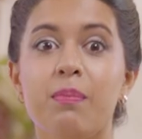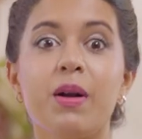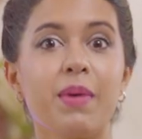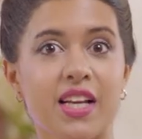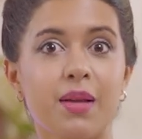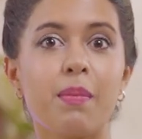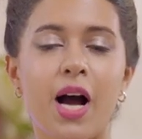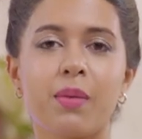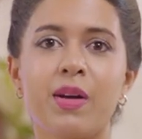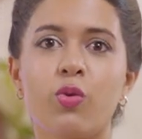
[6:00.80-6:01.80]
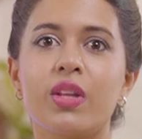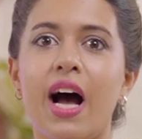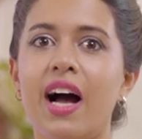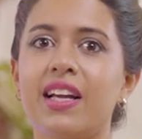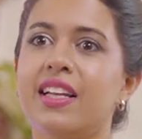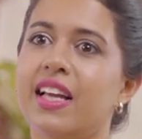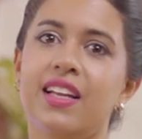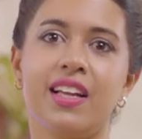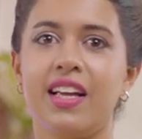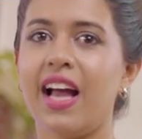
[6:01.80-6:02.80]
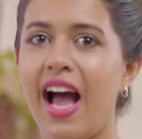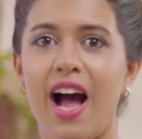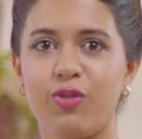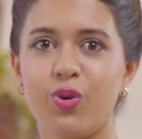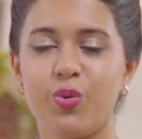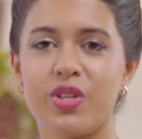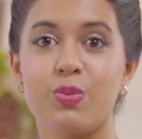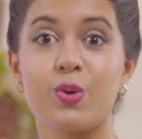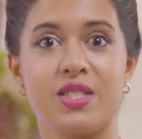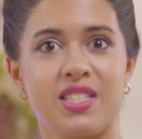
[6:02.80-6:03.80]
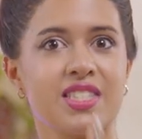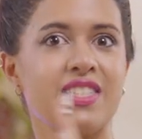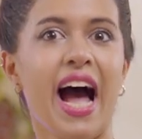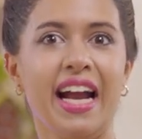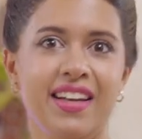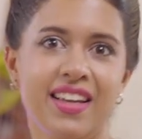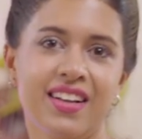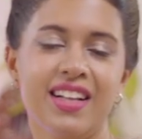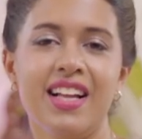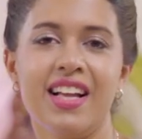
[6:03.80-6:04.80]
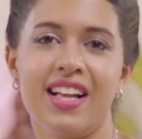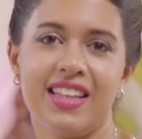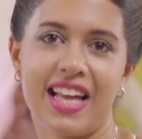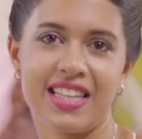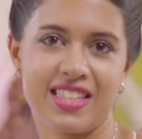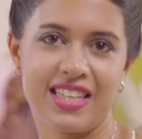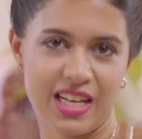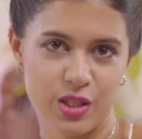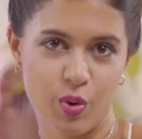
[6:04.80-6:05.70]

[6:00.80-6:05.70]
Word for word: But mere dimag mein wo tha ki nahi nahi nahi, I have to do this because this is the ideal. That that is